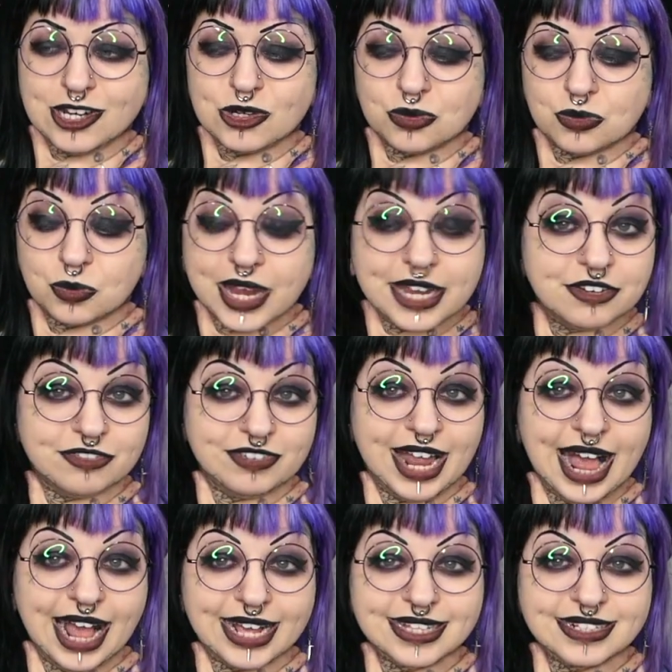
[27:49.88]
red
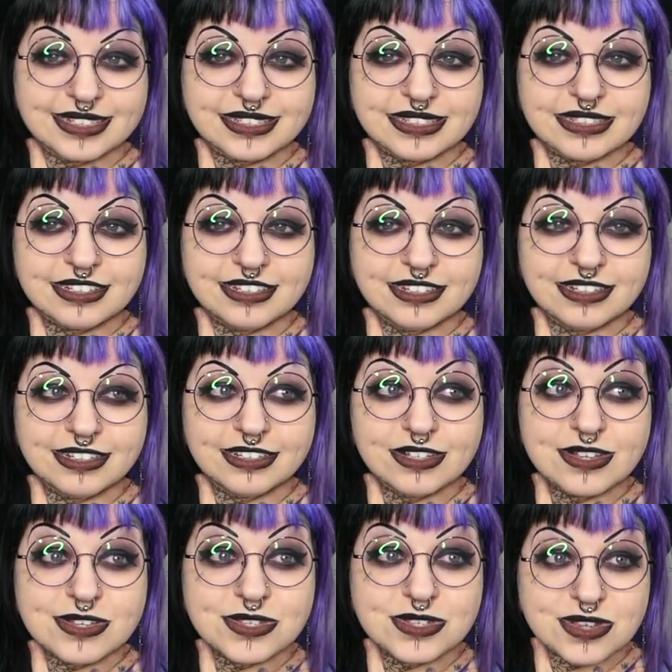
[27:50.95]
flags.
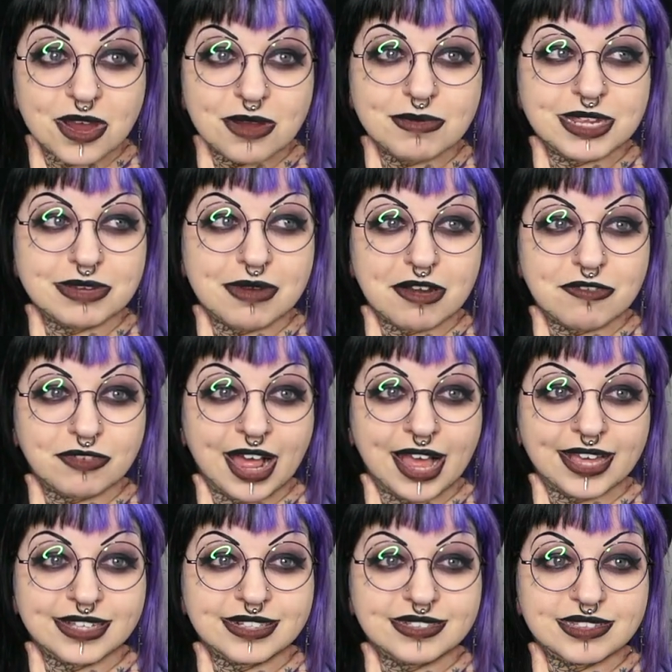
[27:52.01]
So many red
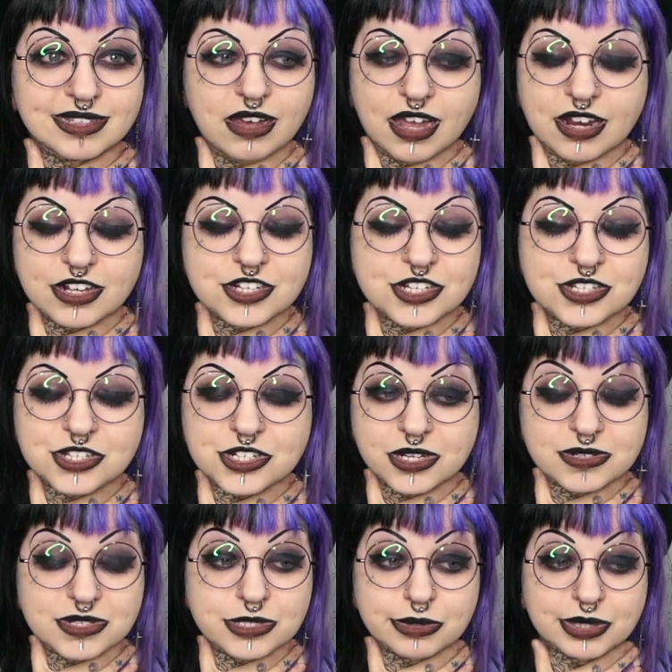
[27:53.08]
flags. And I just
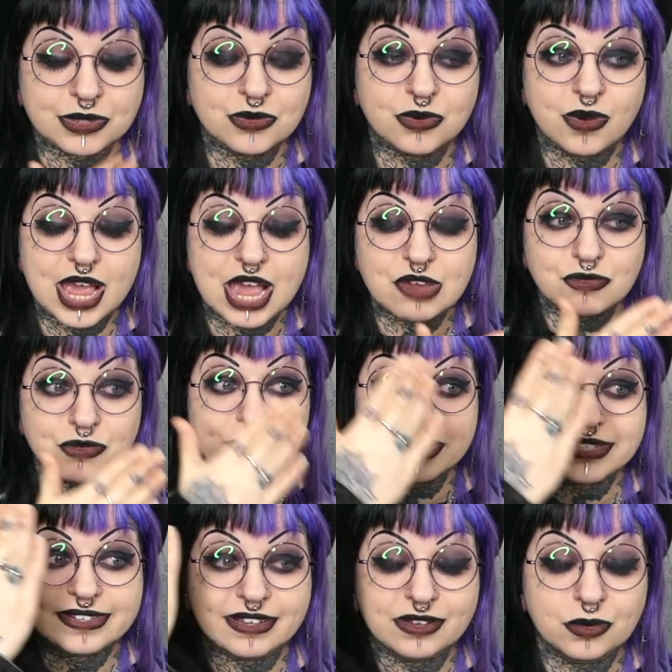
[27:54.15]
chose to ignore every
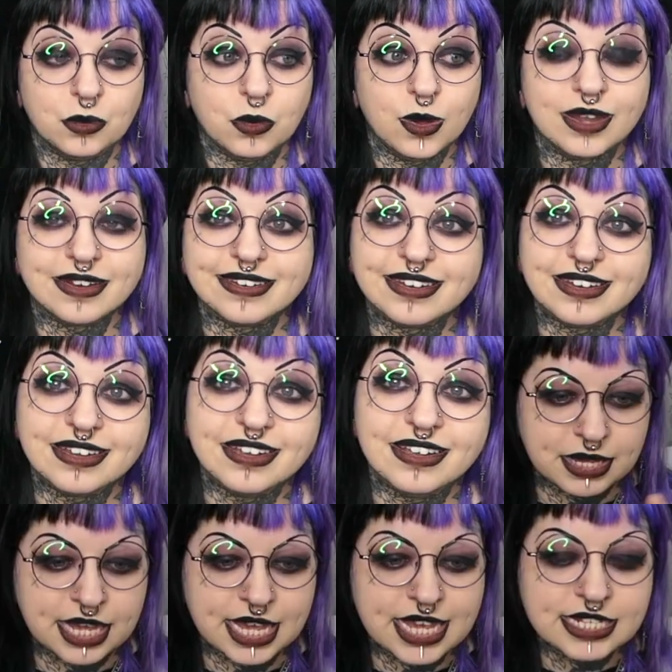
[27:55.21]
single one.
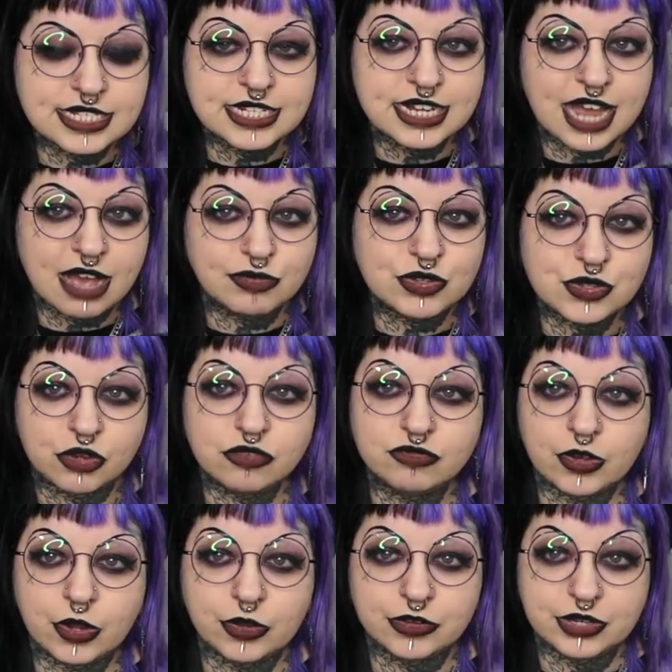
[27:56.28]
He didn't have his own
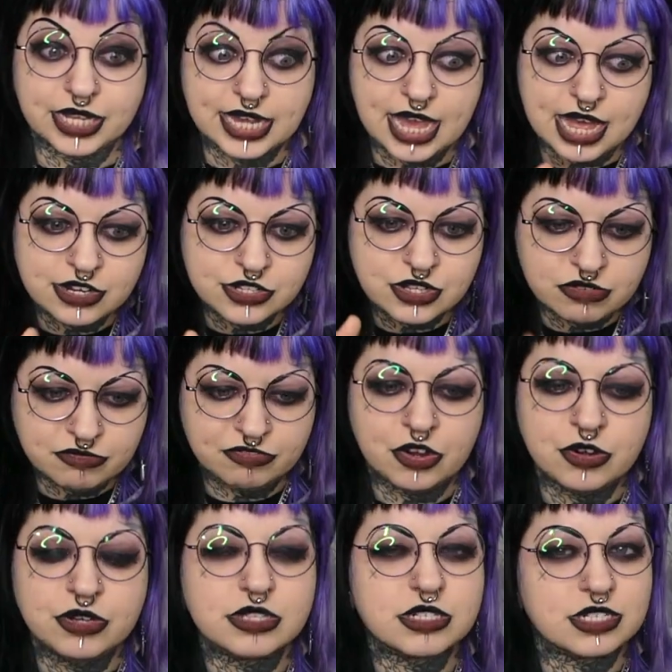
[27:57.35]
phone. He had his own
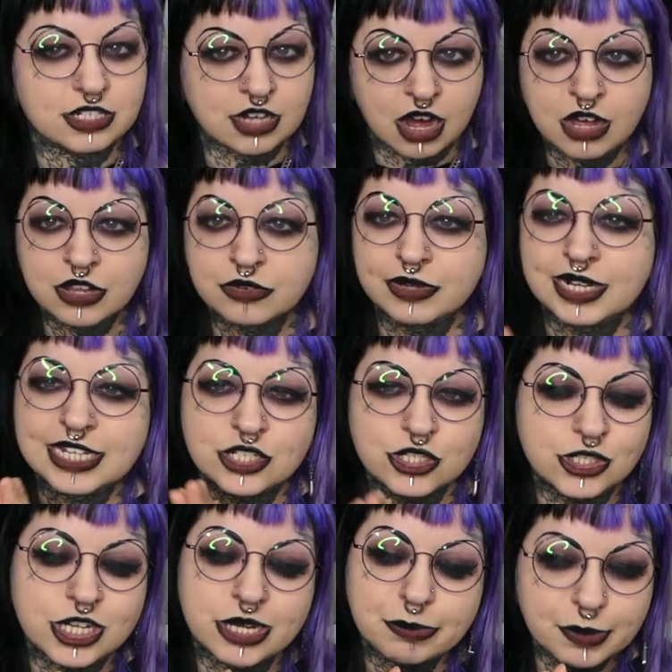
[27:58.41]
phone at the start of the
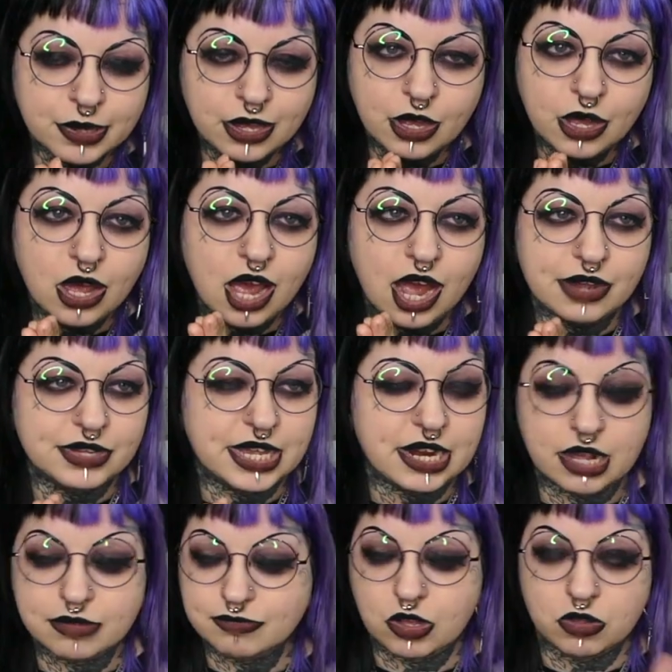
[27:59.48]
relationship. And then
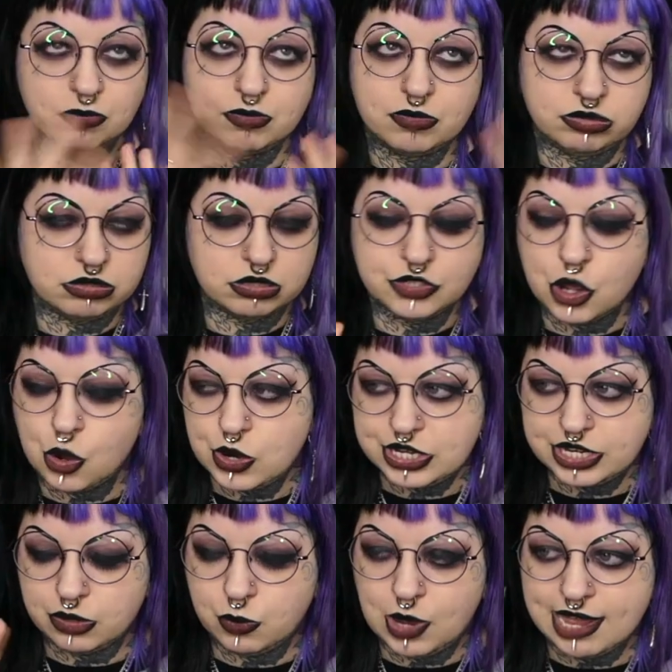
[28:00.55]
I've got no
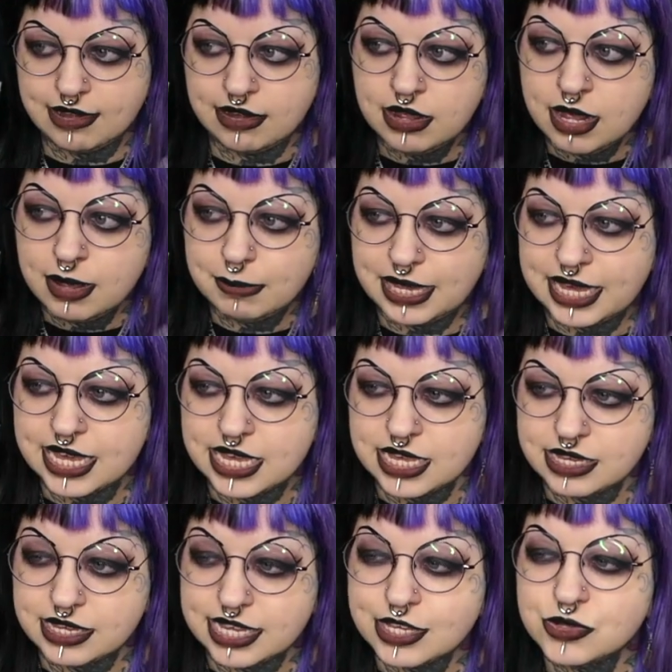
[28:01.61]
idea when, but
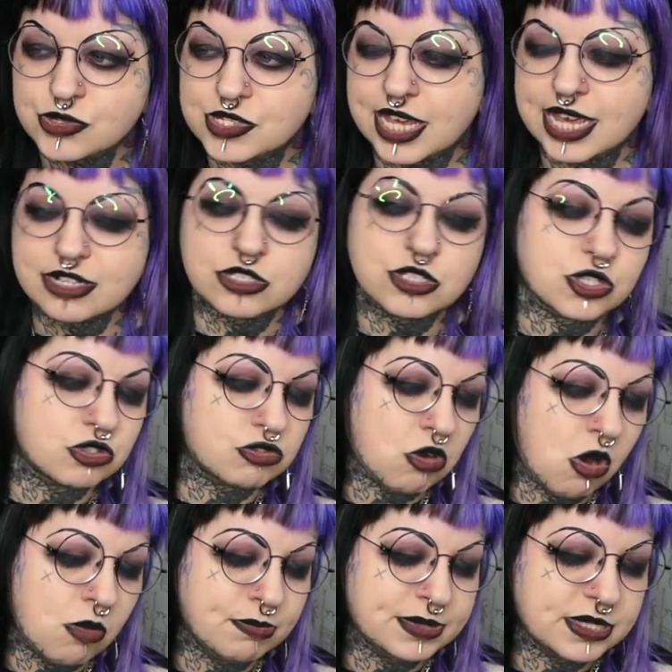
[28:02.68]
he used to get in
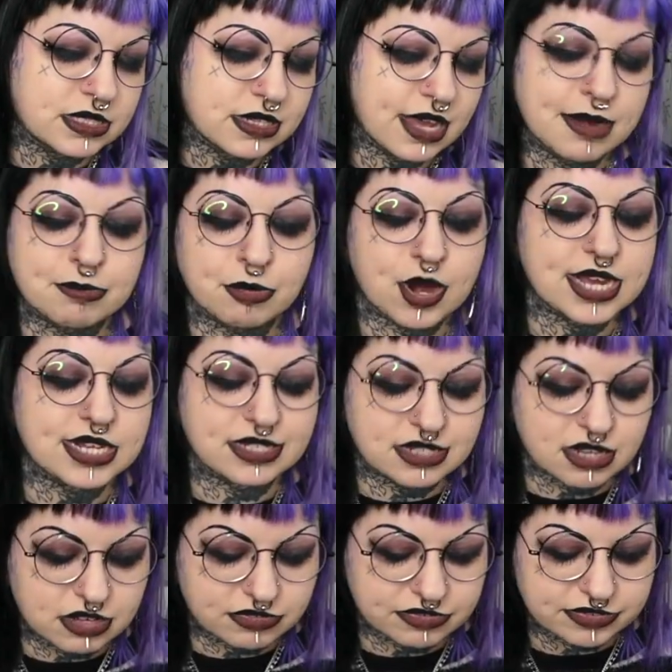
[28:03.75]
strops and break
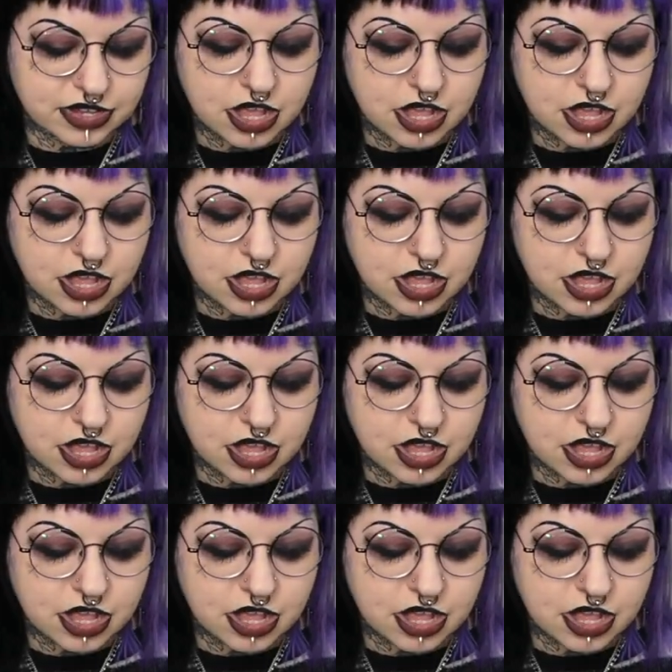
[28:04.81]
stuff,